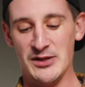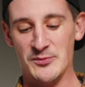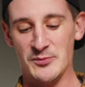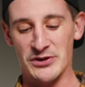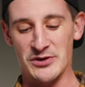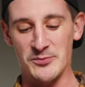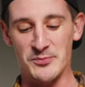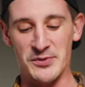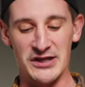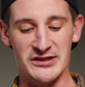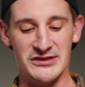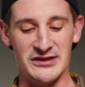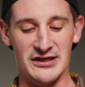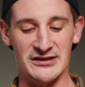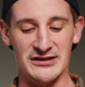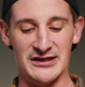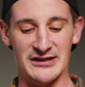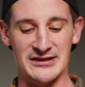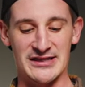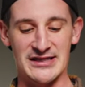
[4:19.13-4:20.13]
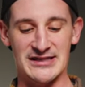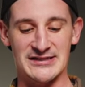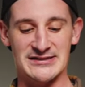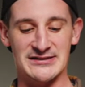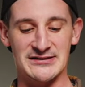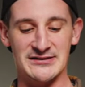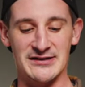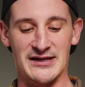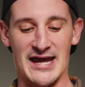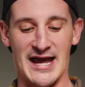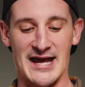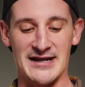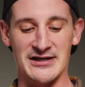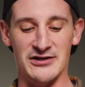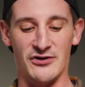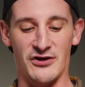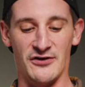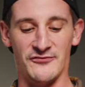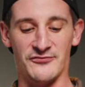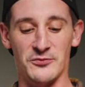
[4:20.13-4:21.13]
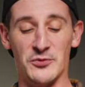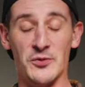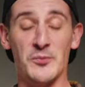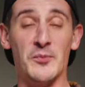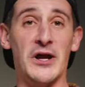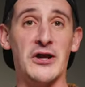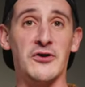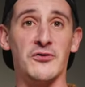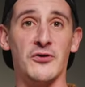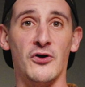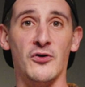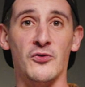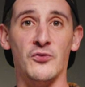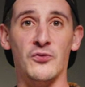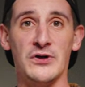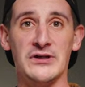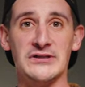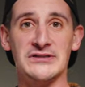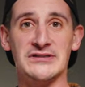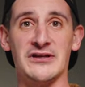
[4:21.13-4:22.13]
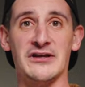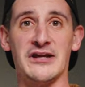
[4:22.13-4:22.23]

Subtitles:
But the big thing that this added on from the Micro was